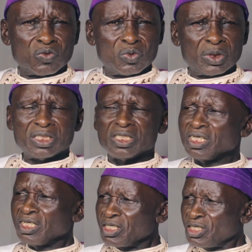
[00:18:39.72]
we, the
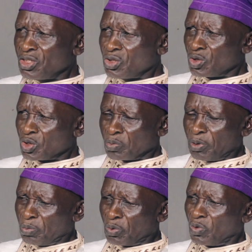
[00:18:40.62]
indigenous
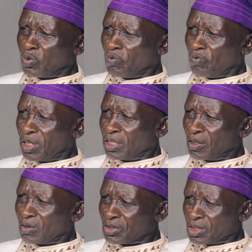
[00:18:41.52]
people who find
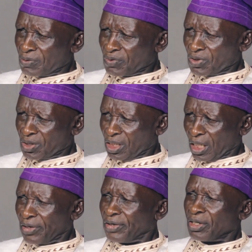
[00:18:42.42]
ourselves
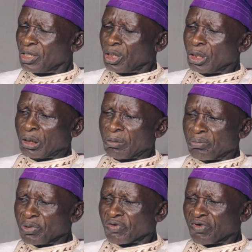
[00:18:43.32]
here,
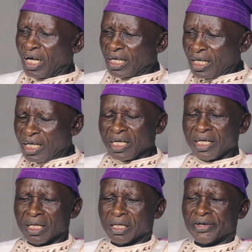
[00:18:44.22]
must
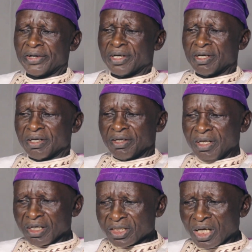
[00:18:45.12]
agree
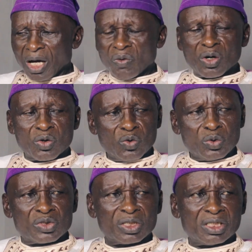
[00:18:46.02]
that our
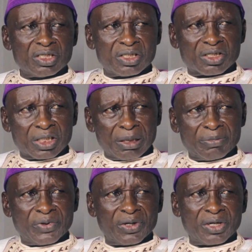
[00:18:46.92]
root is the
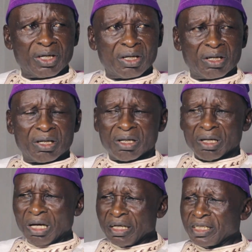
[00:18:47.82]
same,
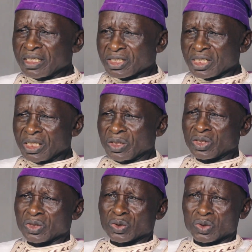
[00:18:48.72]
and the
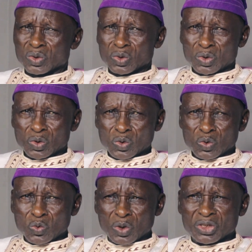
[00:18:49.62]
state
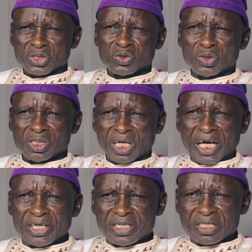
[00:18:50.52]
was not
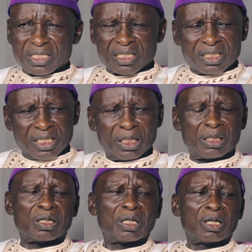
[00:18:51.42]

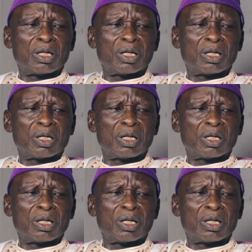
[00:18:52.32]
agitated